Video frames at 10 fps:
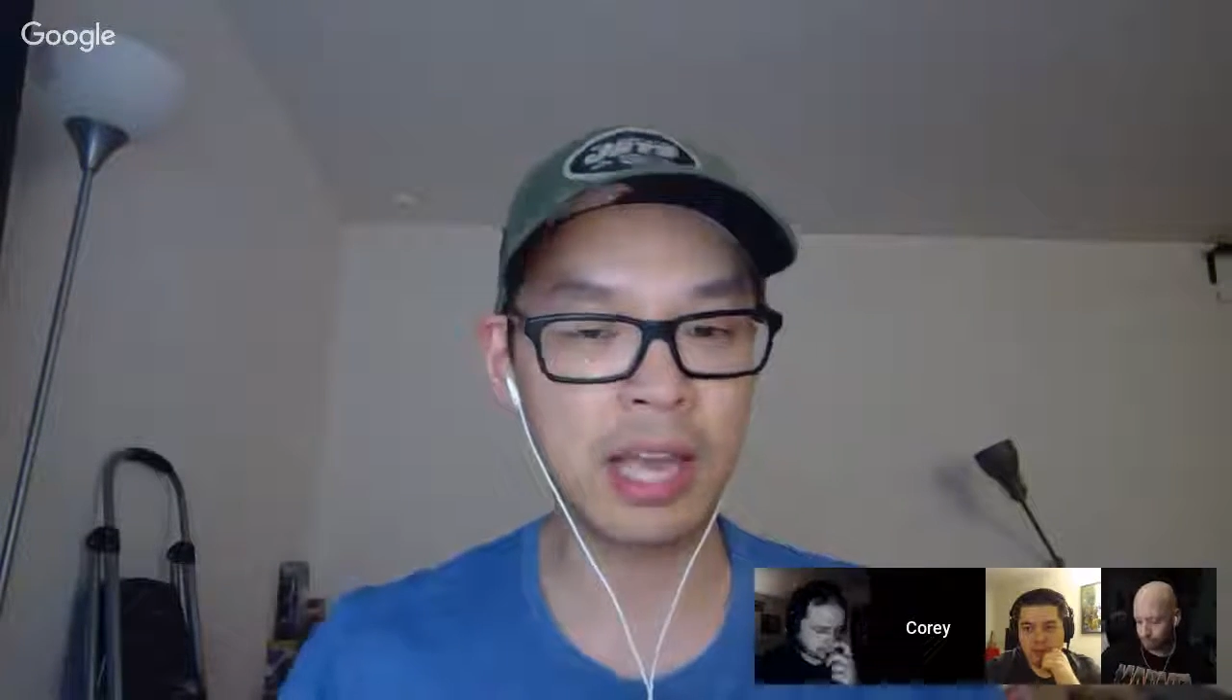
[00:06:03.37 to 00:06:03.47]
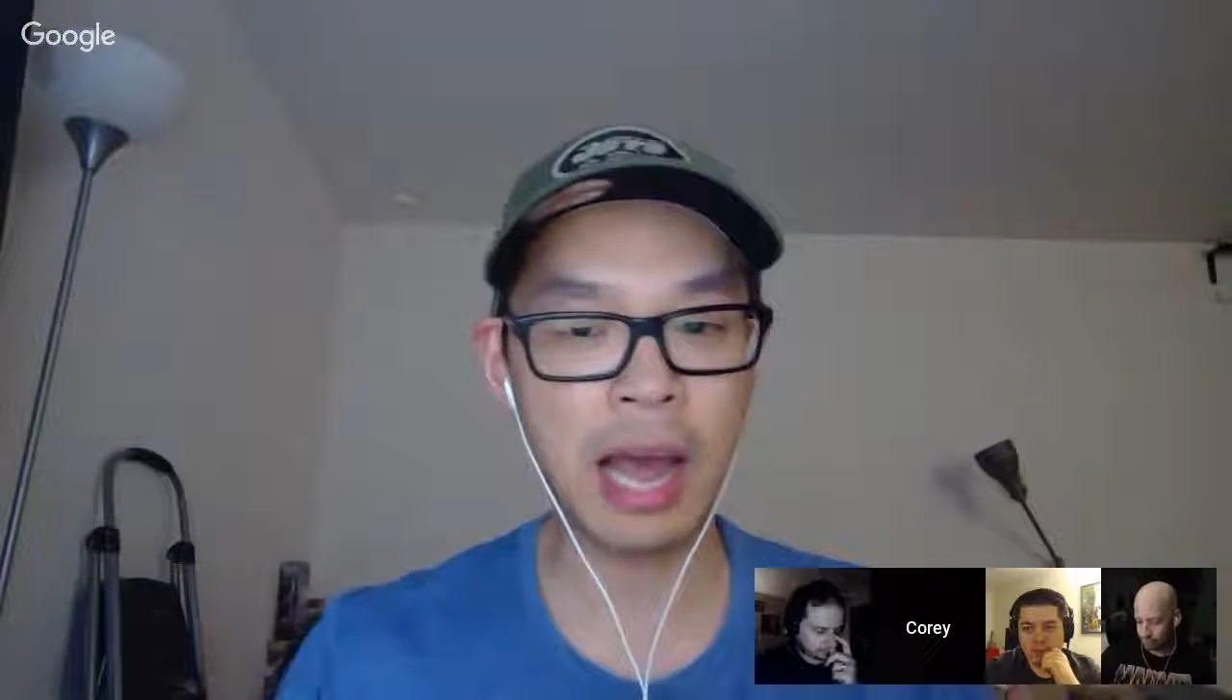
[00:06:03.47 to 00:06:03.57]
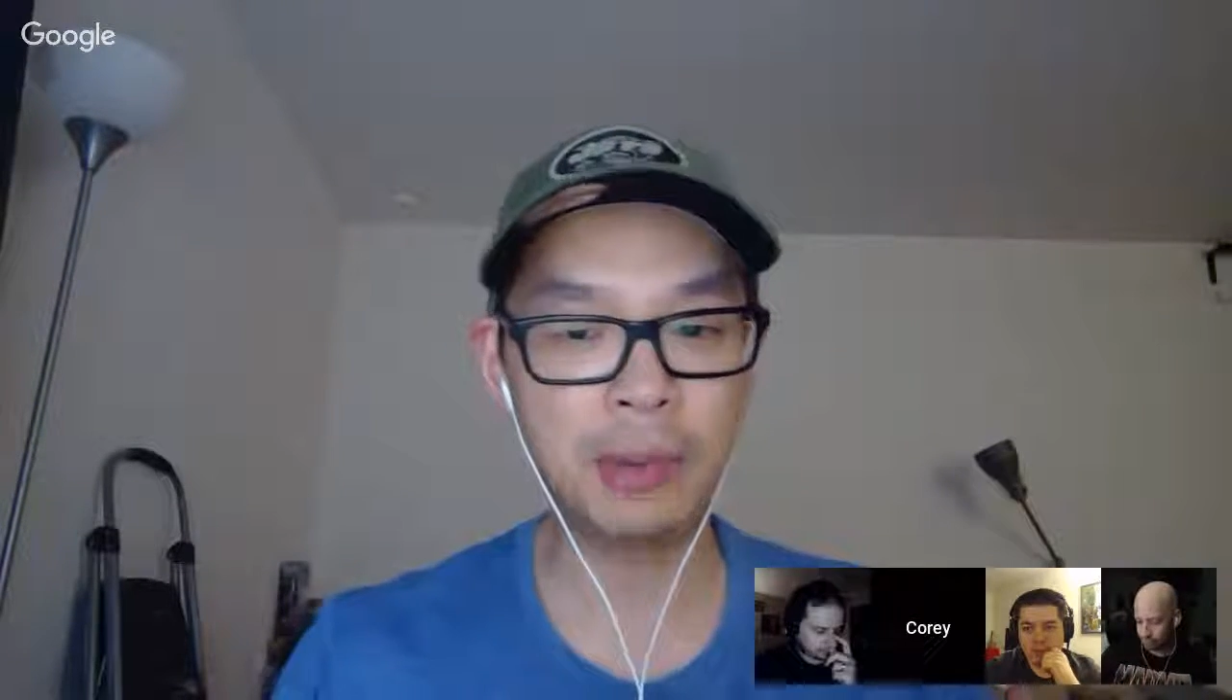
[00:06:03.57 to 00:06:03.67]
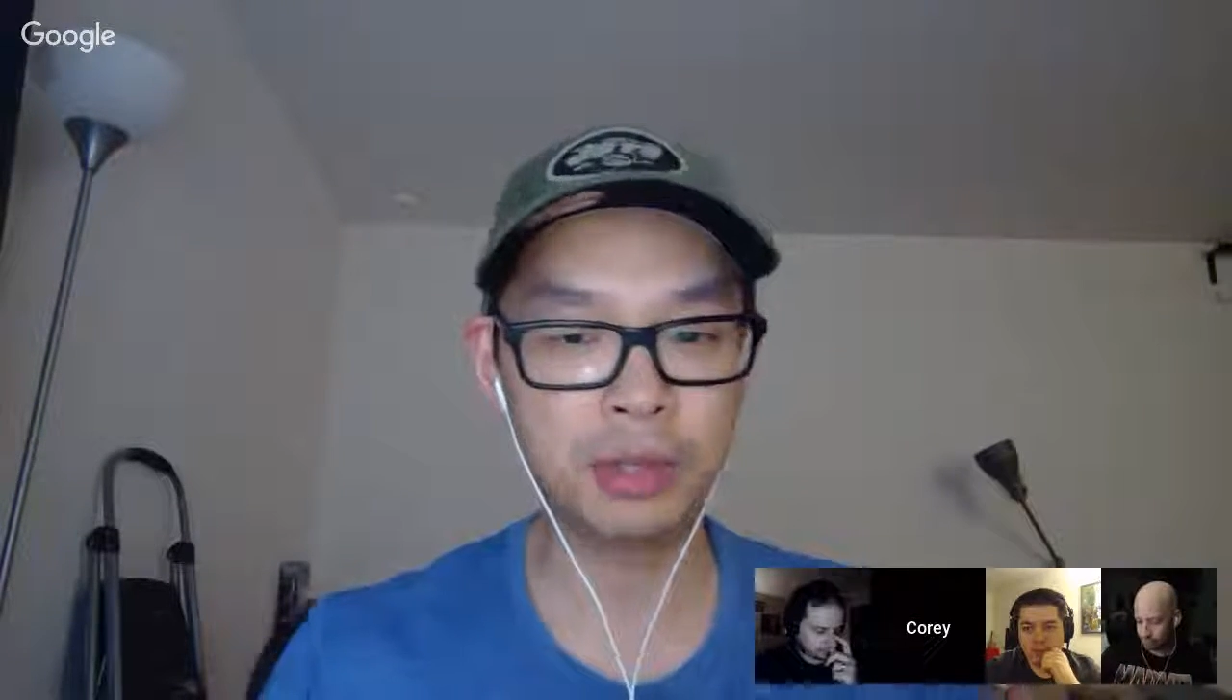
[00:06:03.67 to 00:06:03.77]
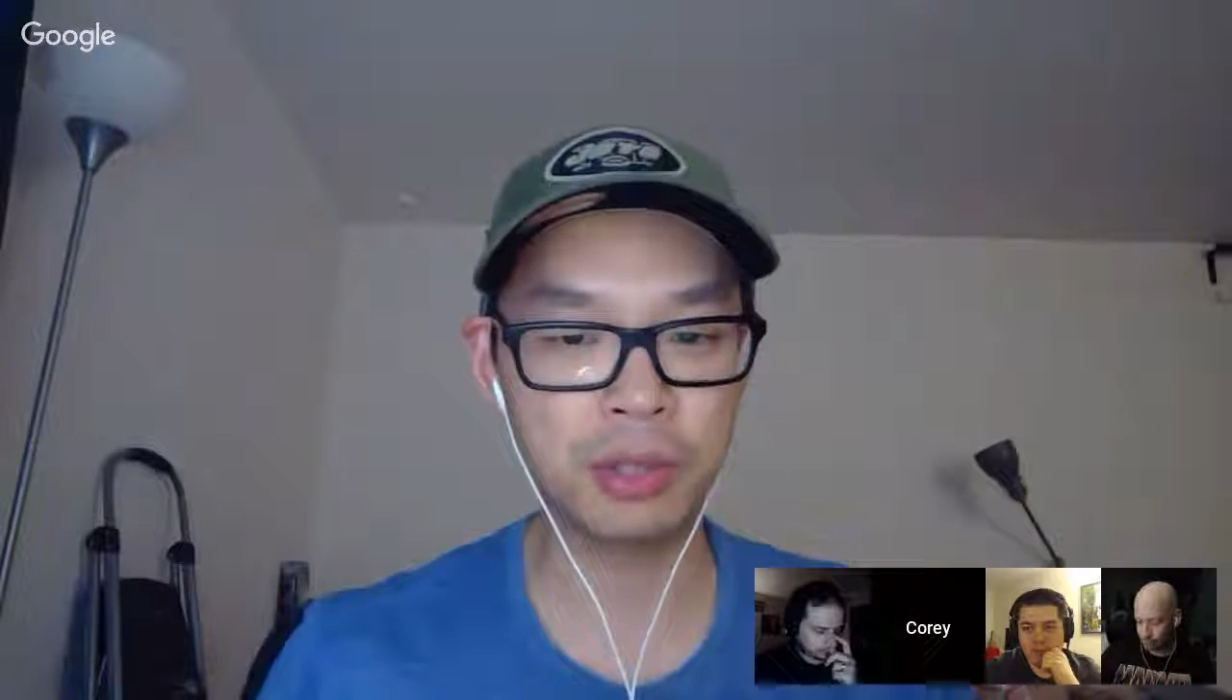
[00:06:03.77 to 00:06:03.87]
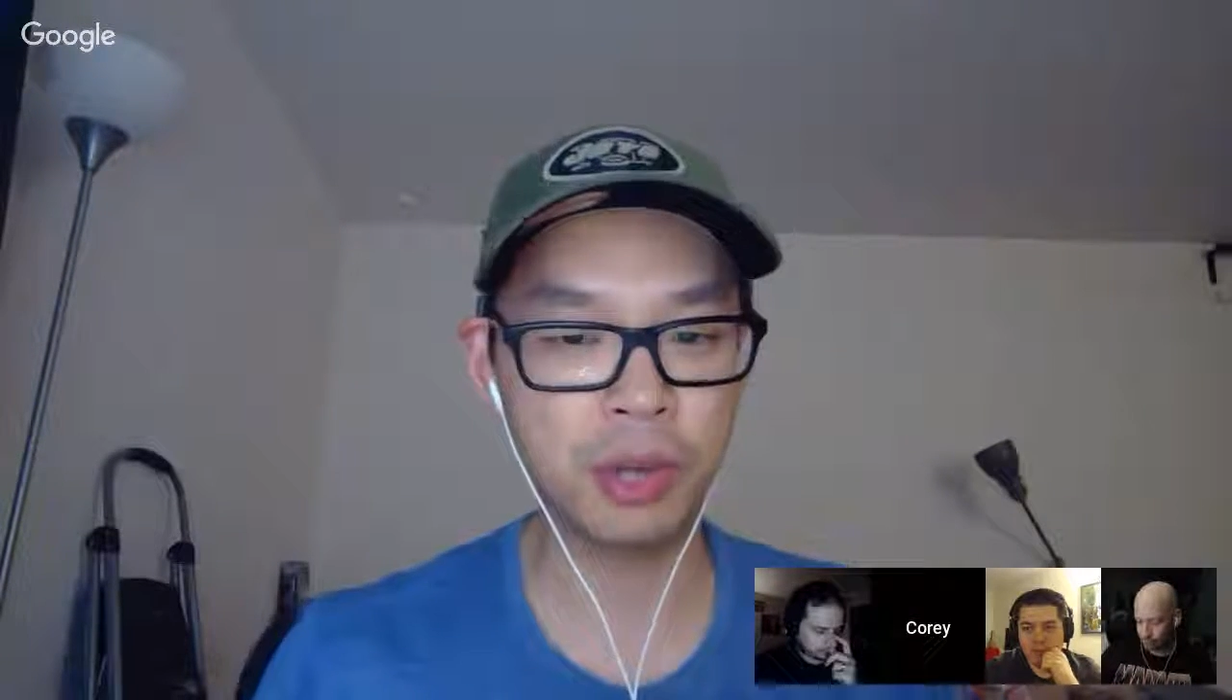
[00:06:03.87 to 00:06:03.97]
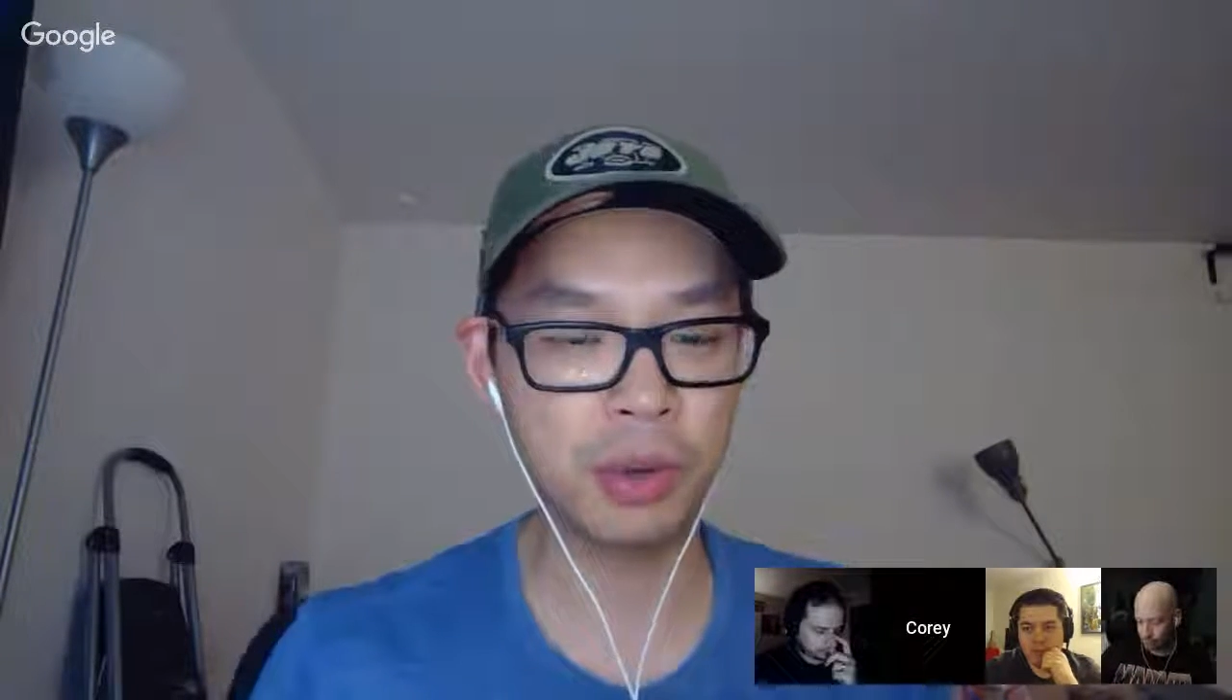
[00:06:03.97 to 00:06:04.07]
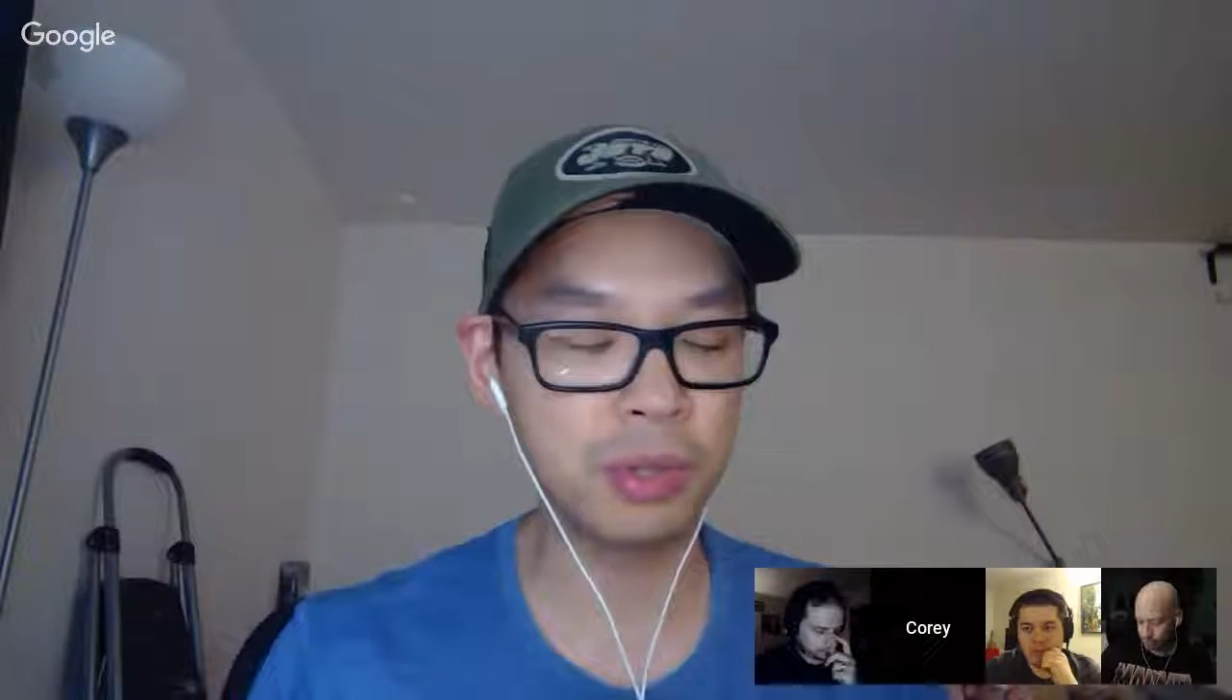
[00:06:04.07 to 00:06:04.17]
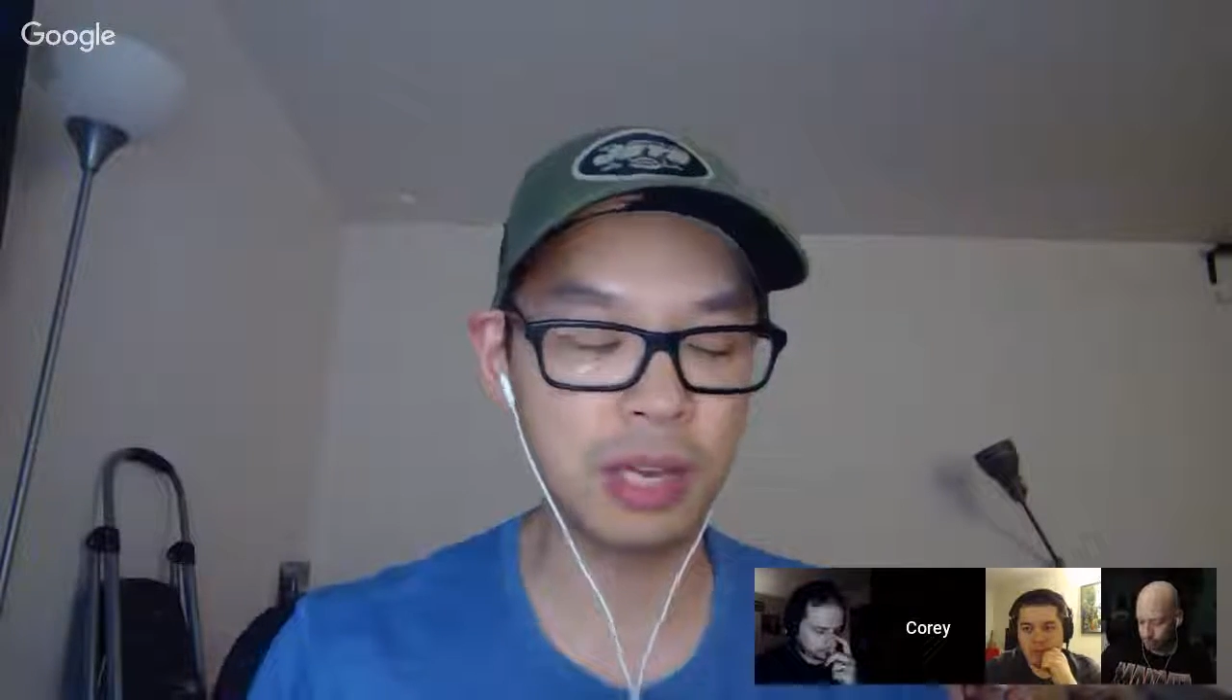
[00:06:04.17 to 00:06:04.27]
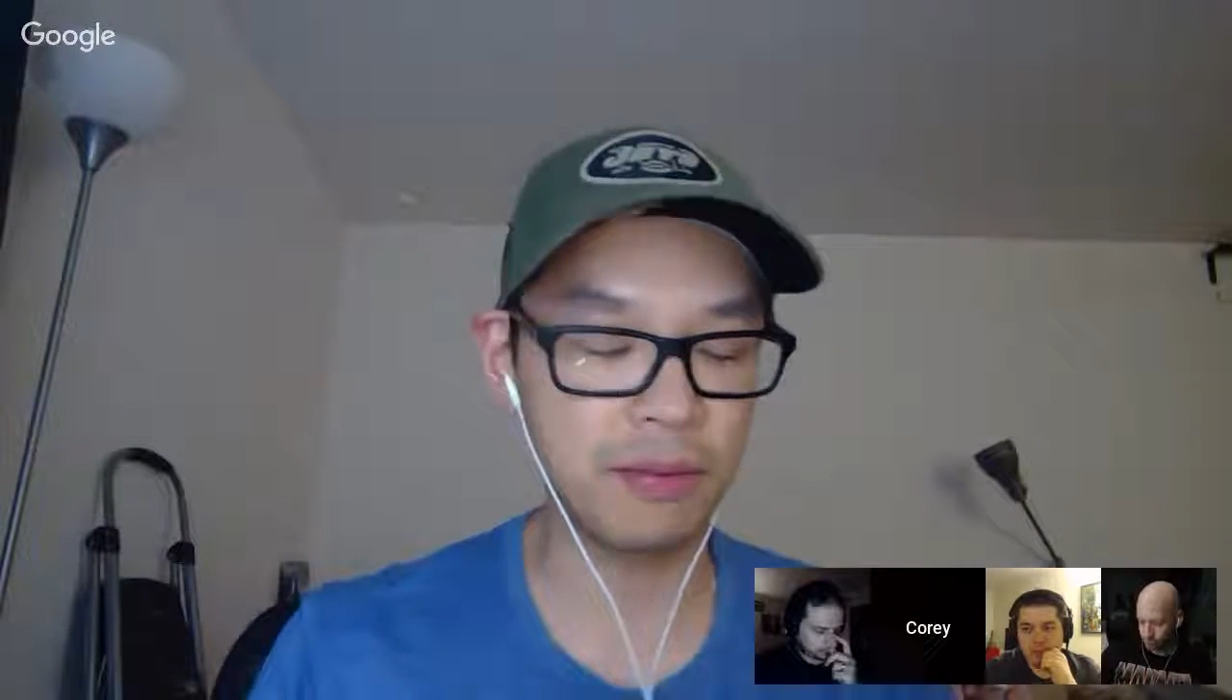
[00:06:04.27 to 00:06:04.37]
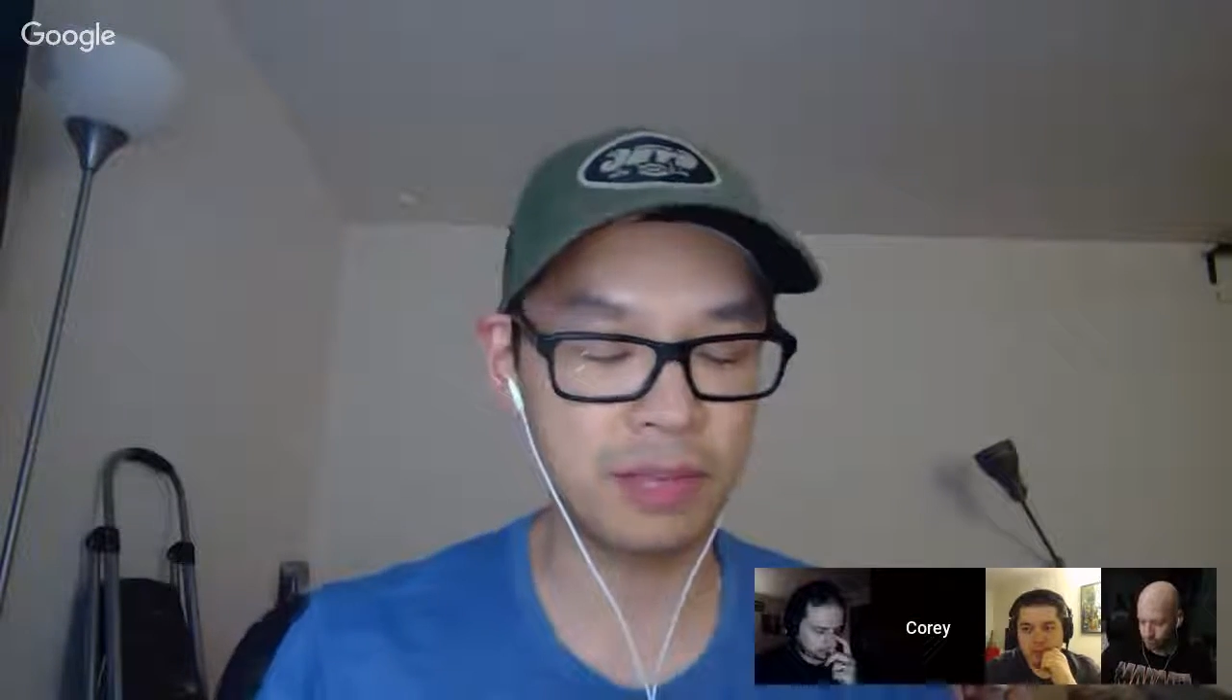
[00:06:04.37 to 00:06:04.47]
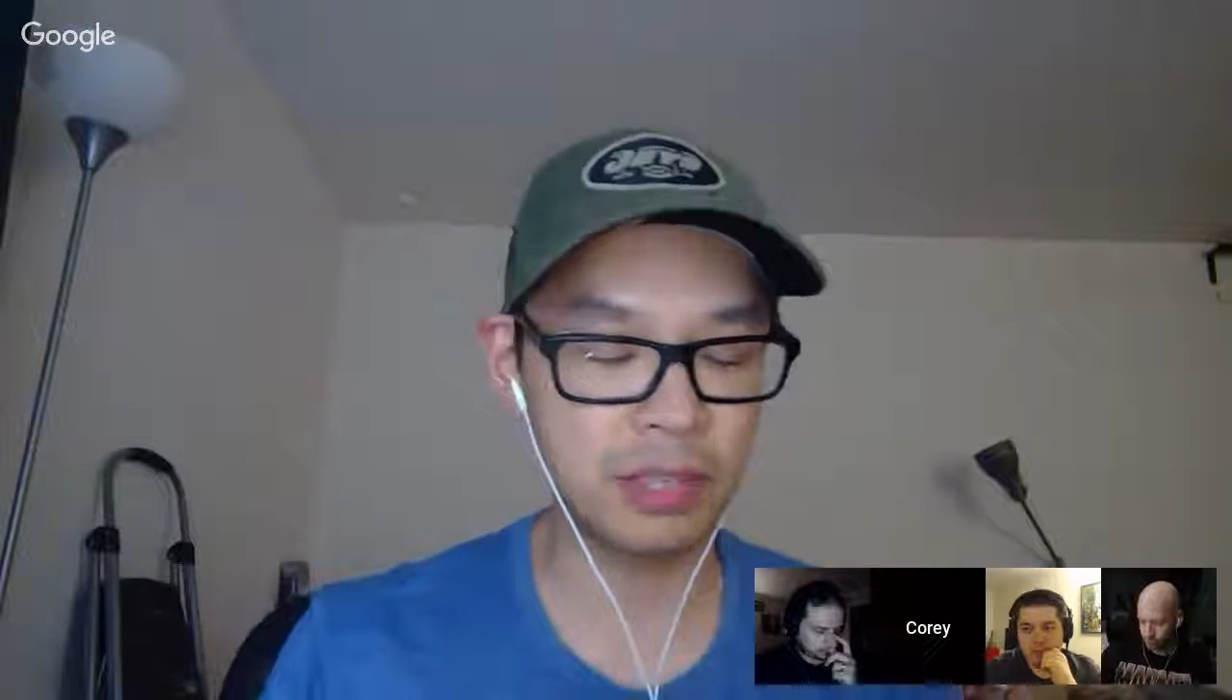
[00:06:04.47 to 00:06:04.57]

capture zones and stuff, it's